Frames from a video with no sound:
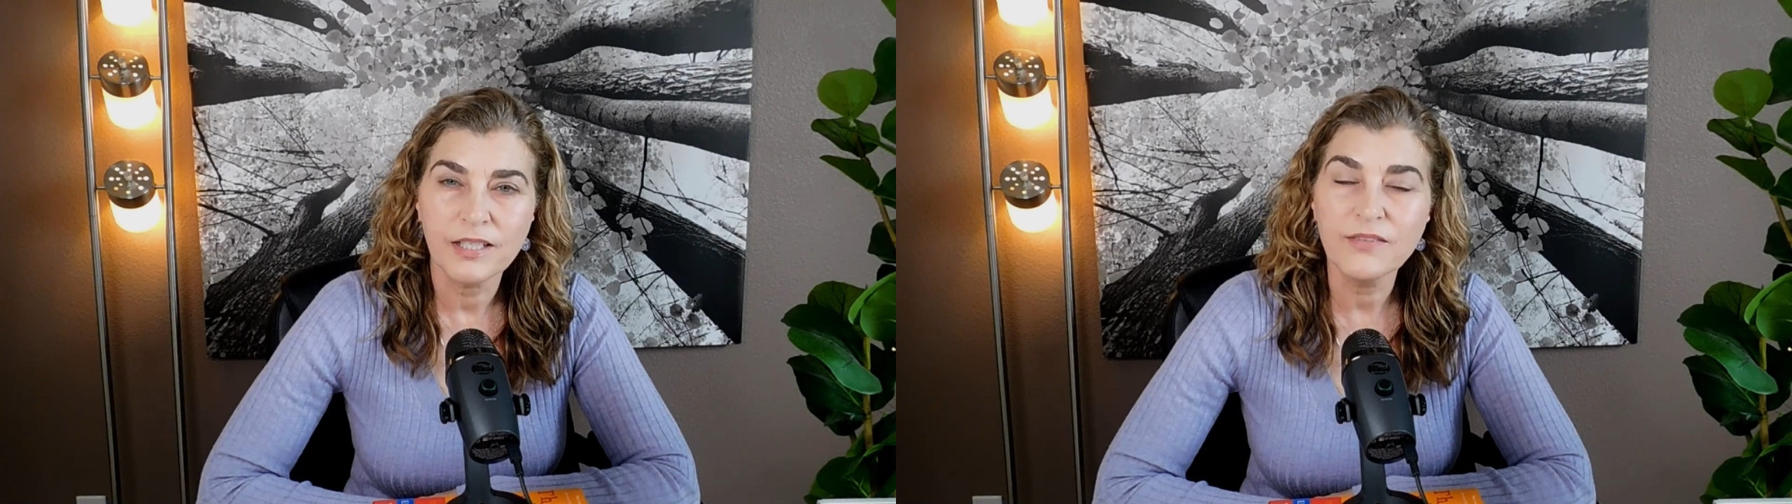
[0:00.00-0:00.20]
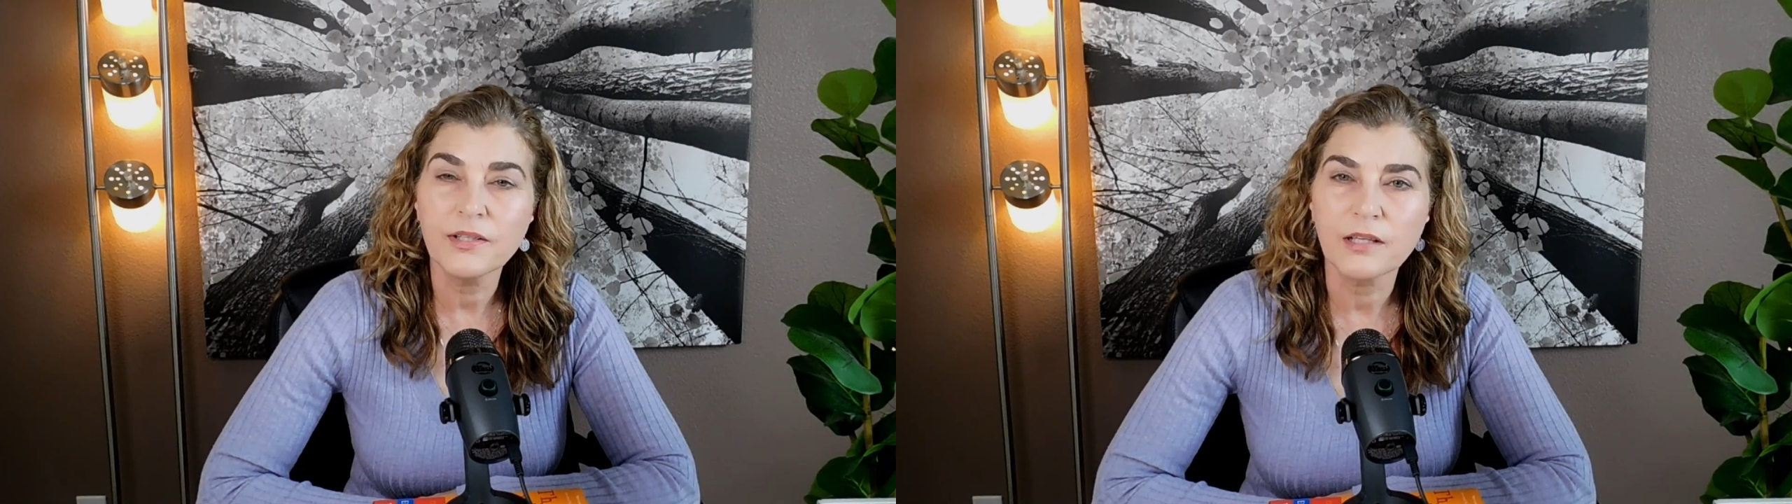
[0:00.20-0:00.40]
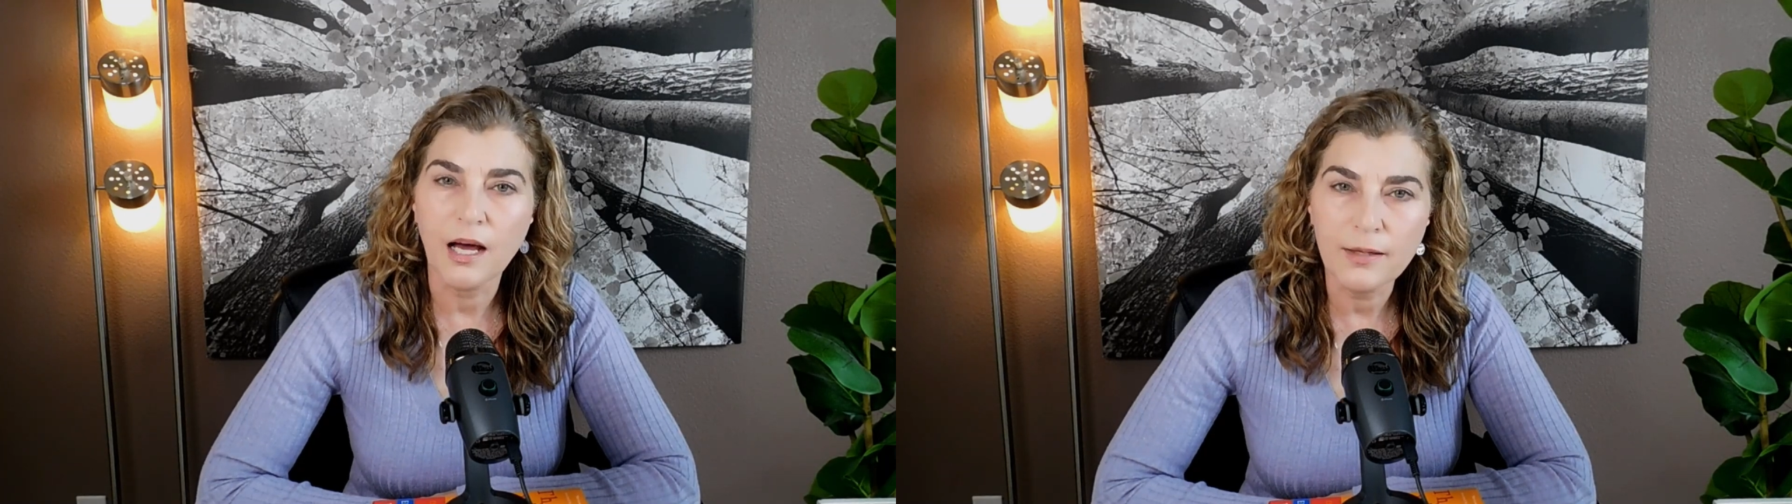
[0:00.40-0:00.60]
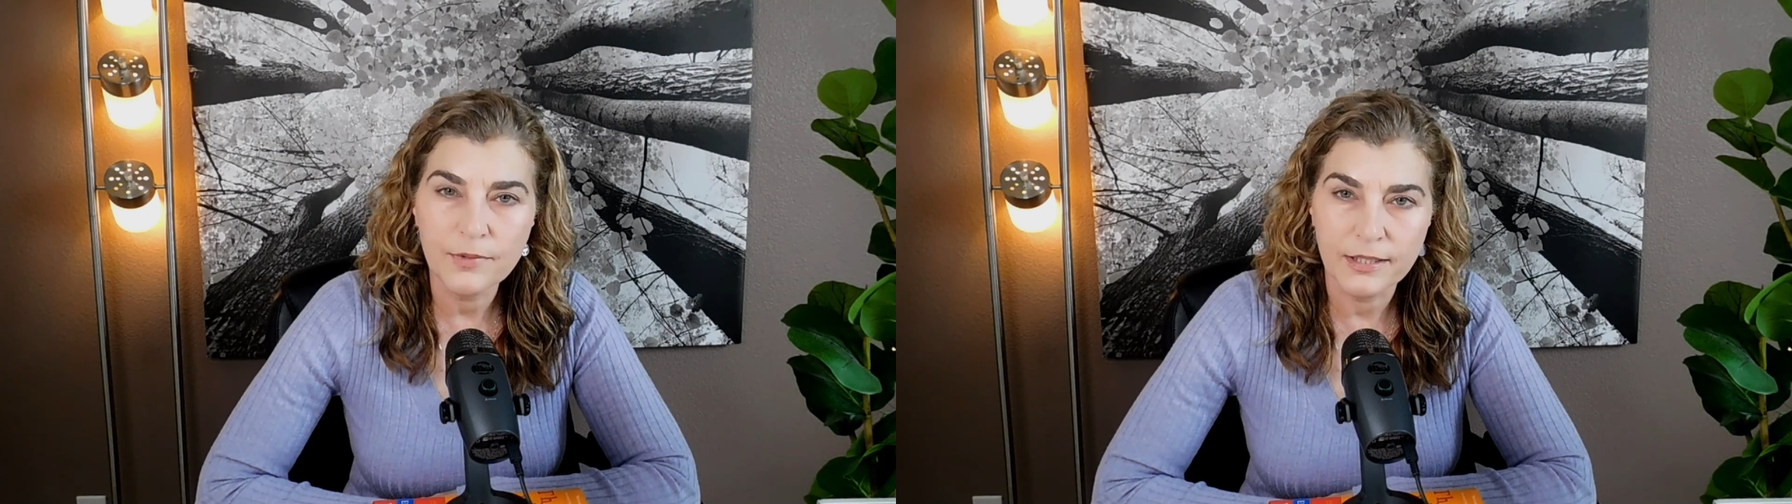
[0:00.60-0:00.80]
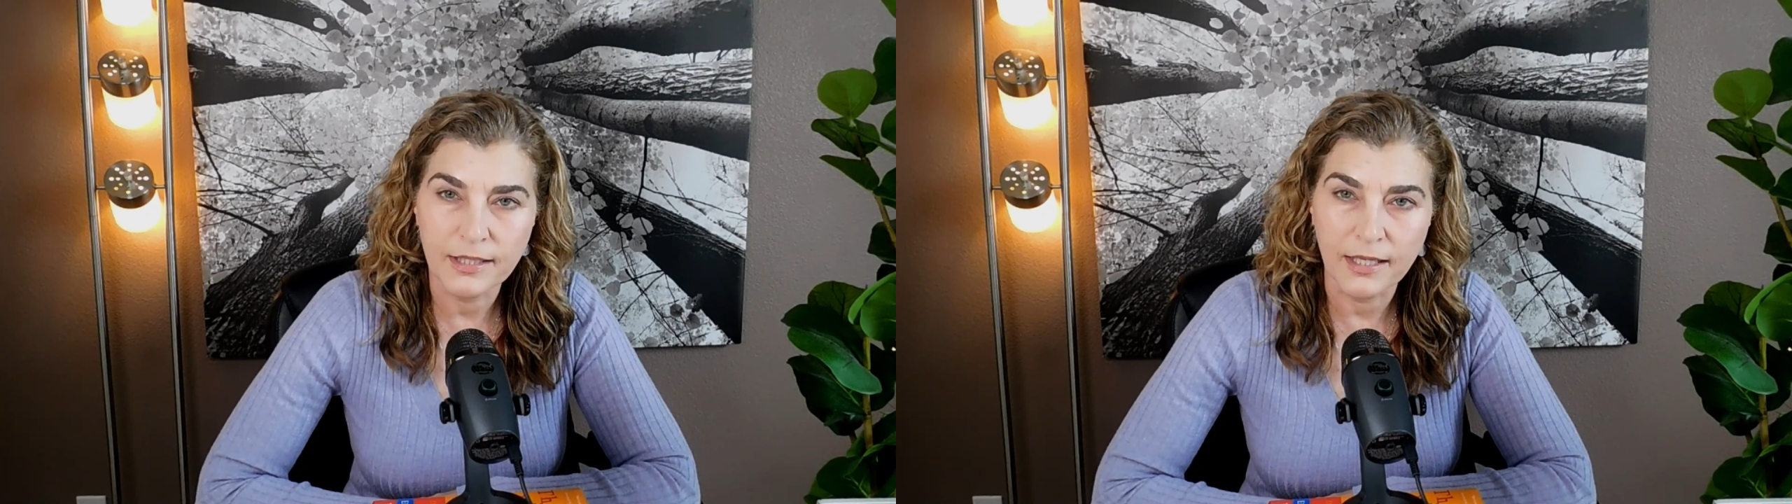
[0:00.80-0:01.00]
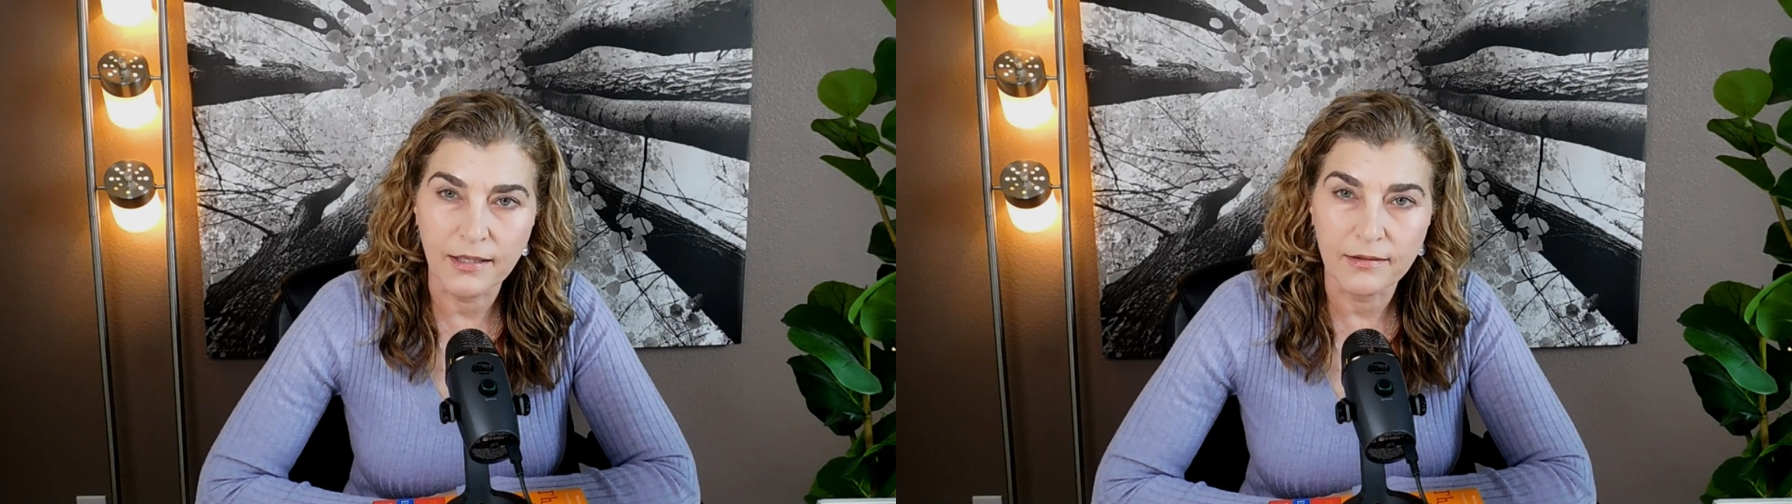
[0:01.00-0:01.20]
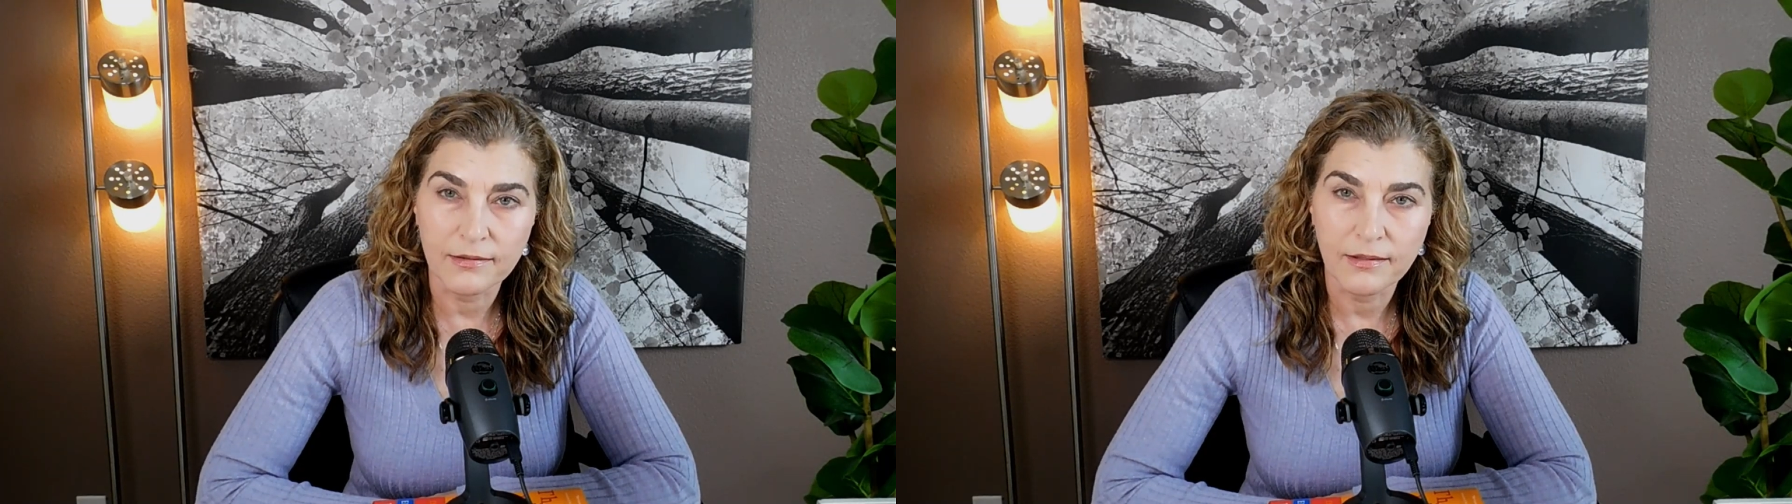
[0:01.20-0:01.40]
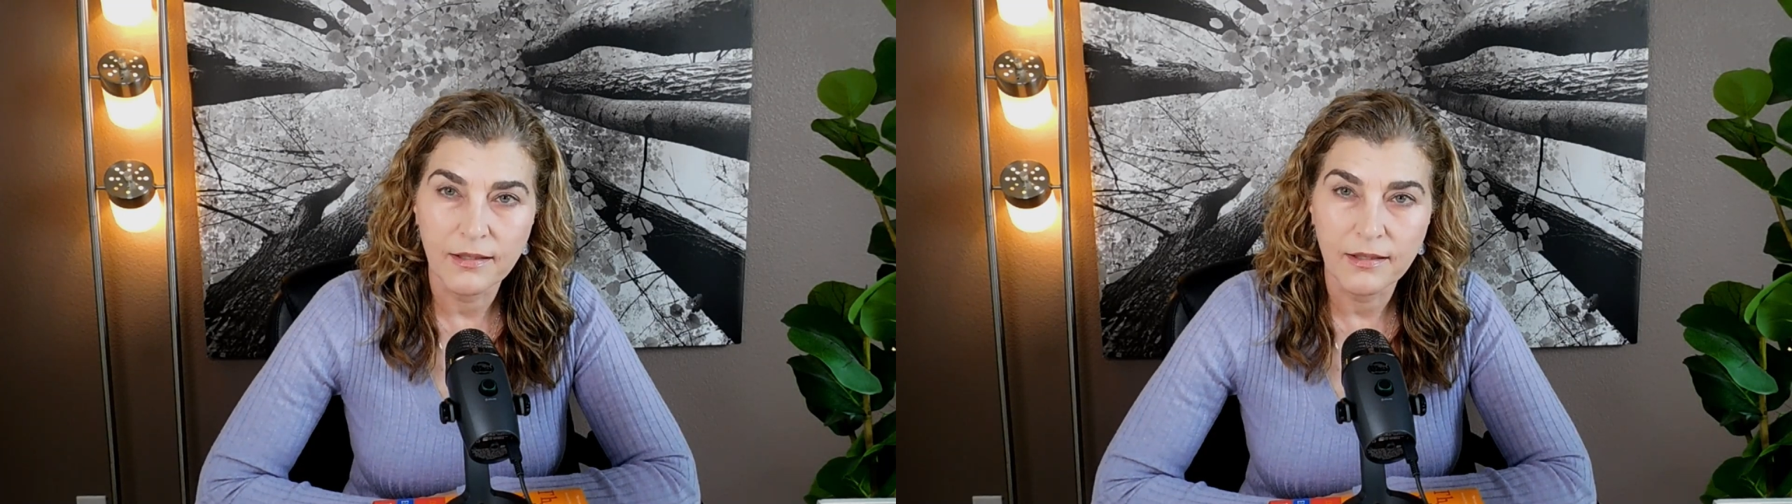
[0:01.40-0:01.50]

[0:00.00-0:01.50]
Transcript: and even Lyme disease.